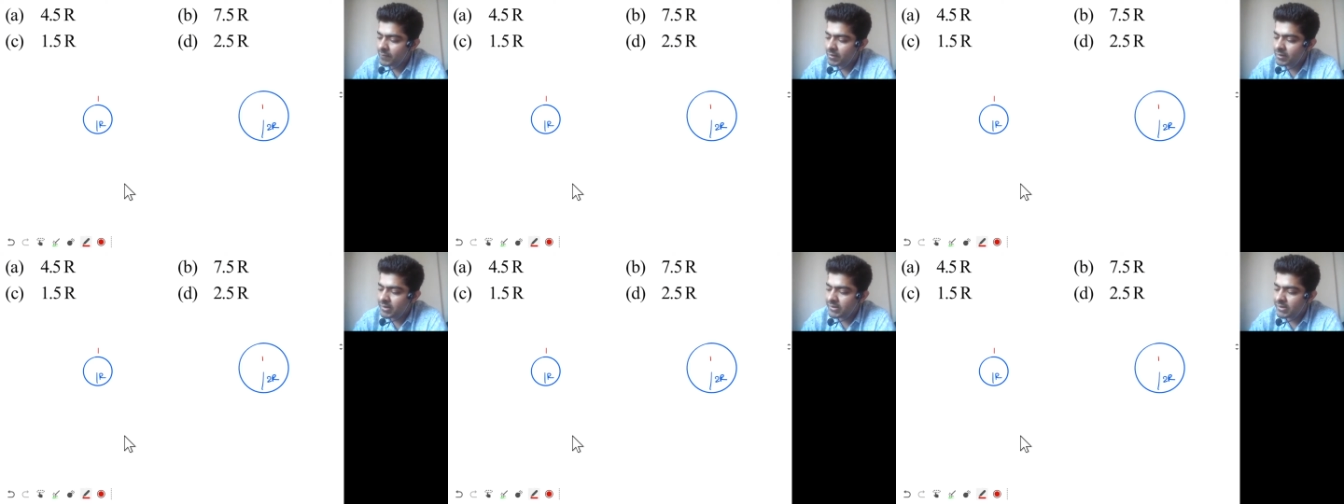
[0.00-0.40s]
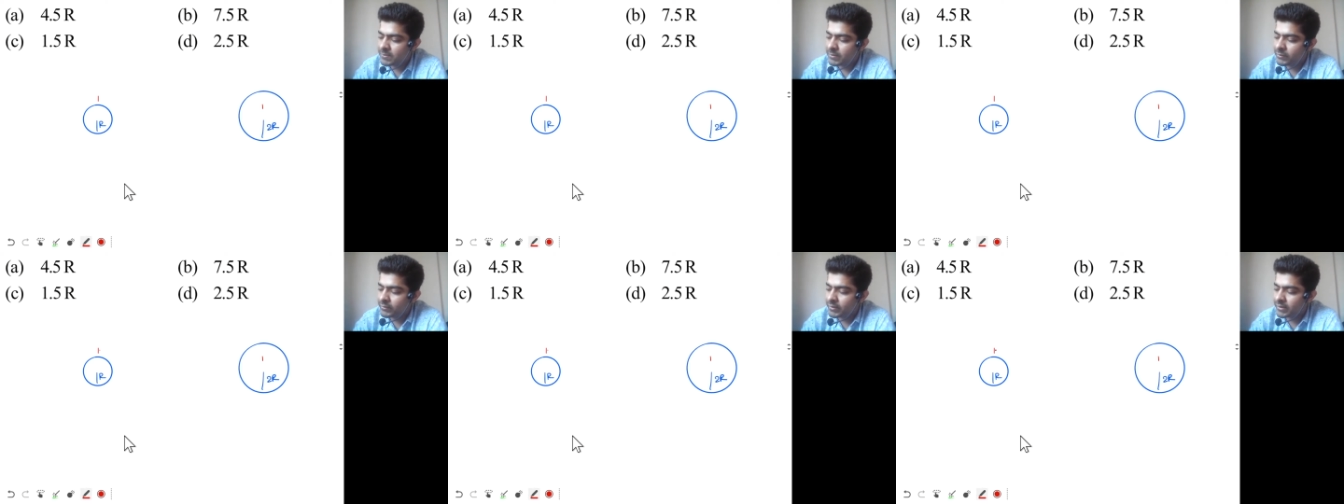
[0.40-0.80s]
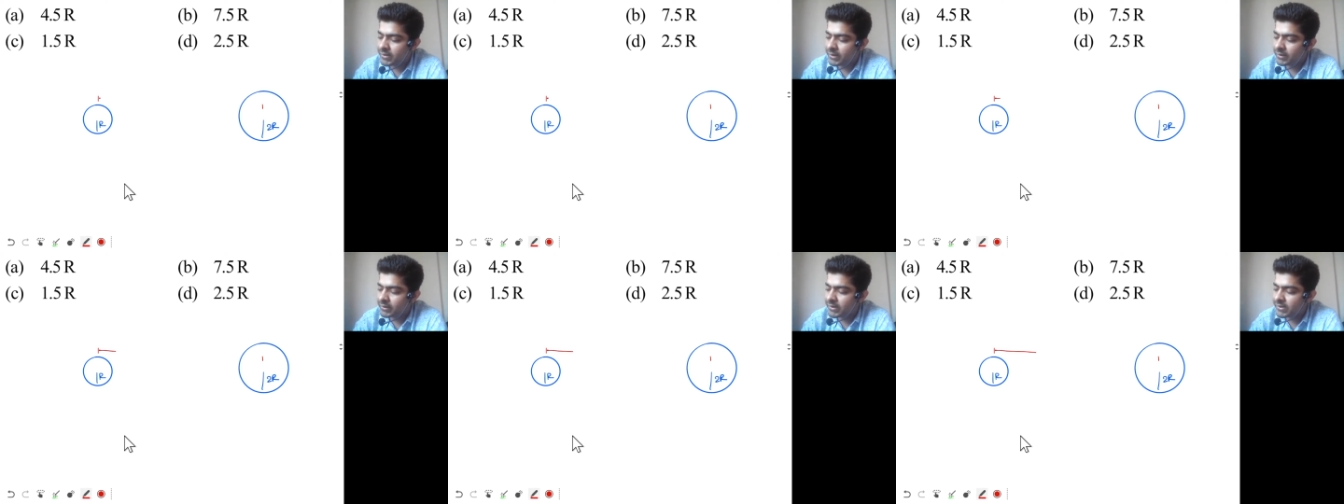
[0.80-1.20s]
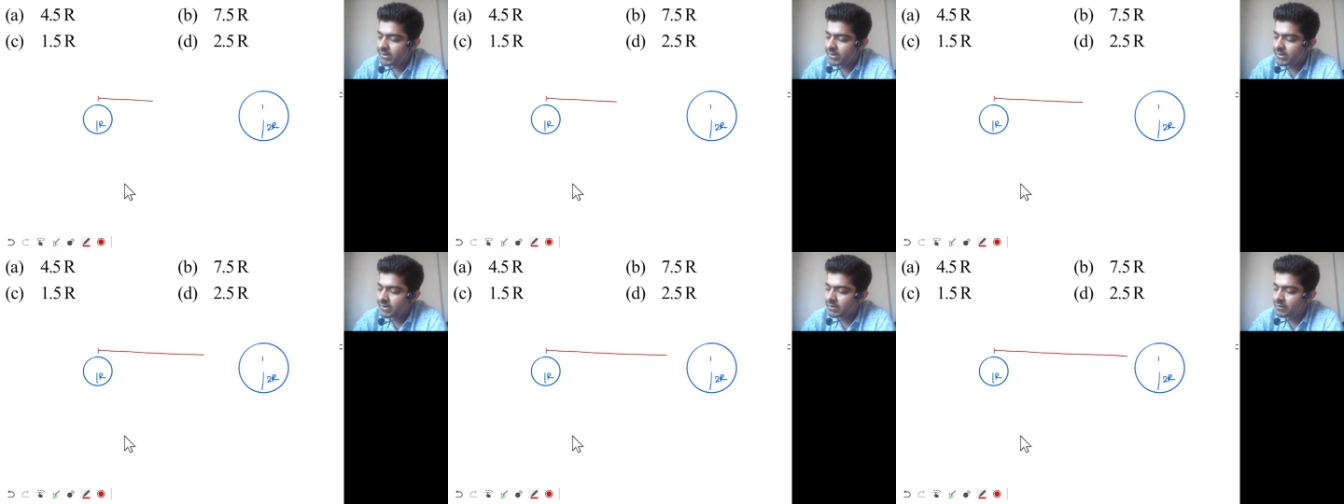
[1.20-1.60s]
Distance between their centers
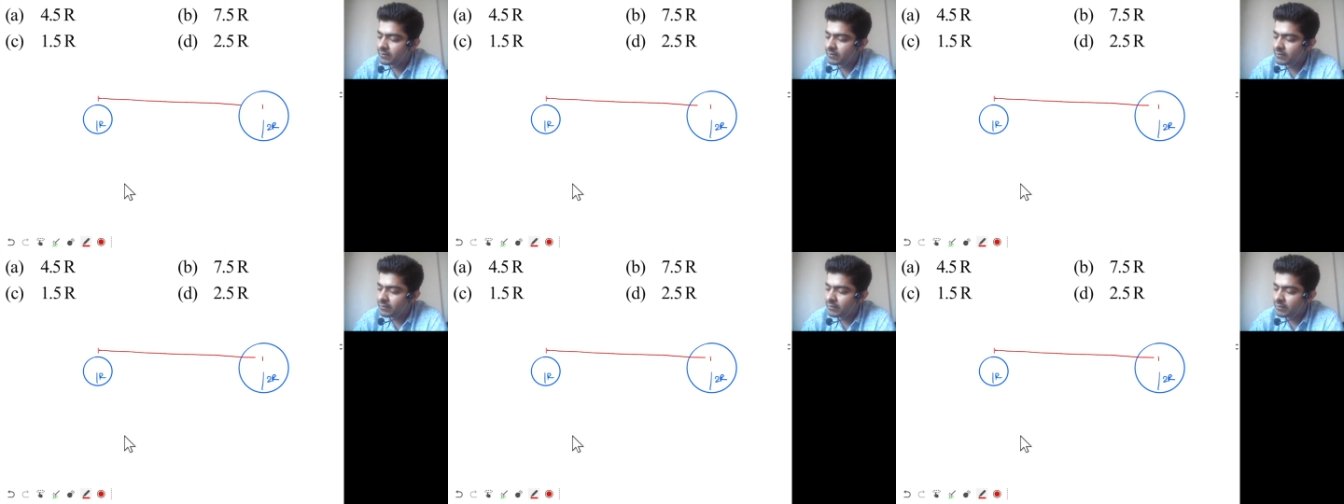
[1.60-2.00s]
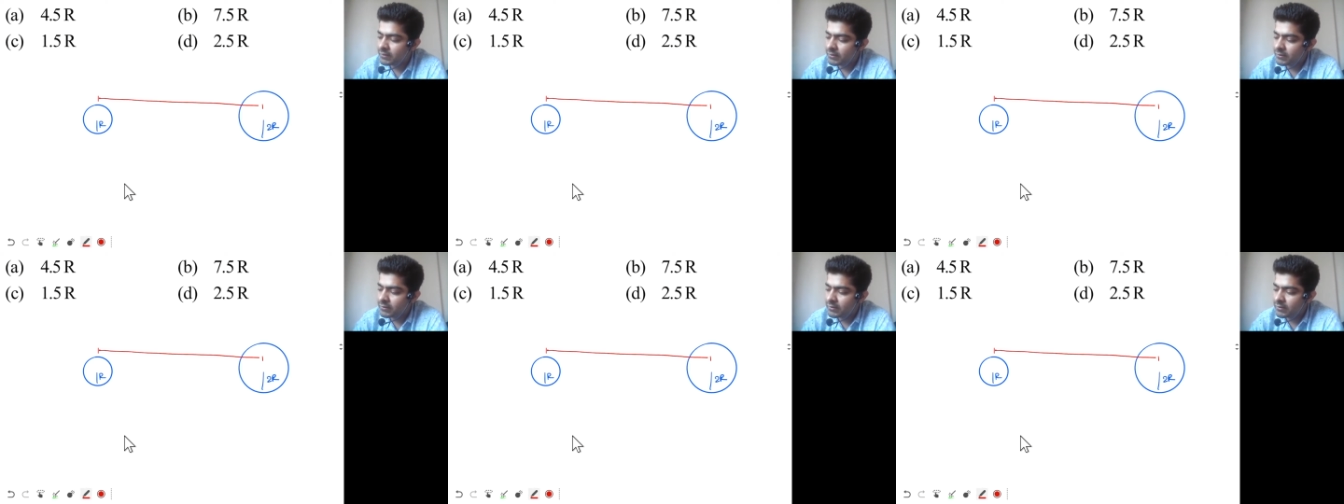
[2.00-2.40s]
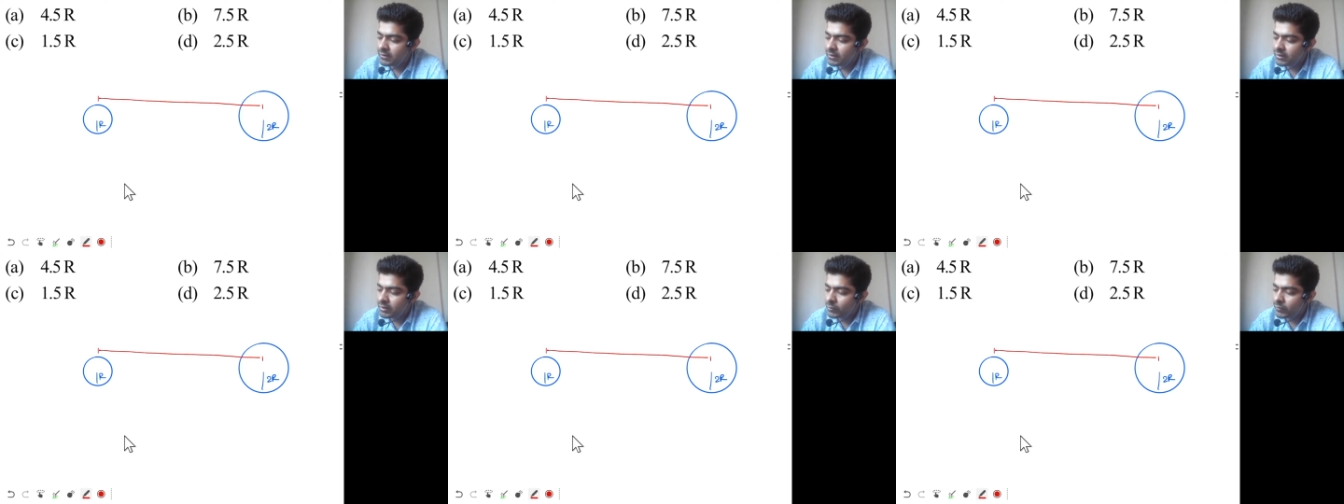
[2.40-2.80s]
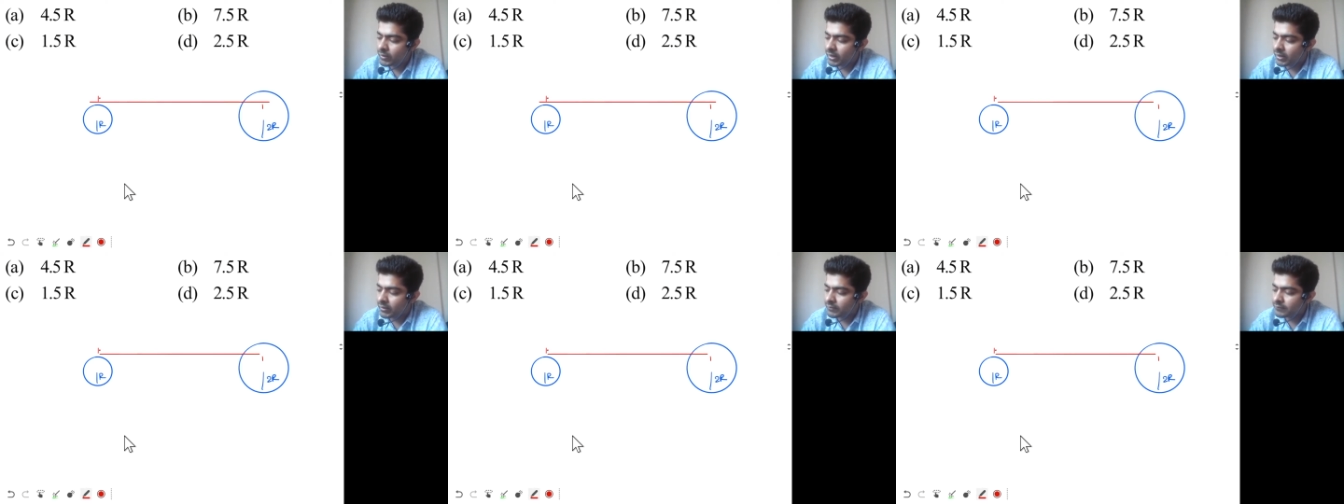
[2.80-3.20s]
is
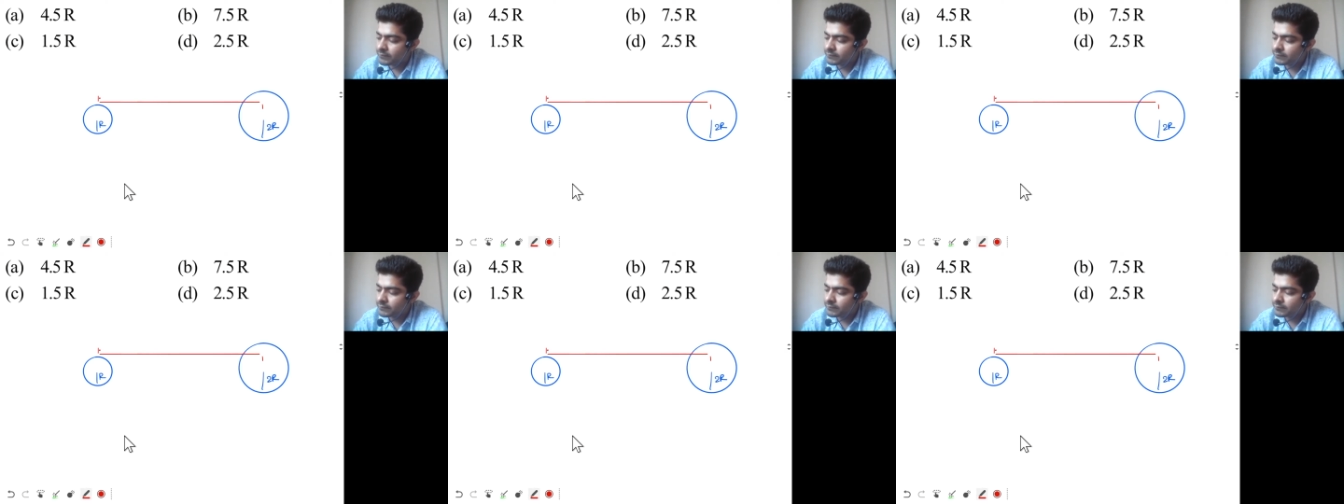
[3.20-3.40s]
12r.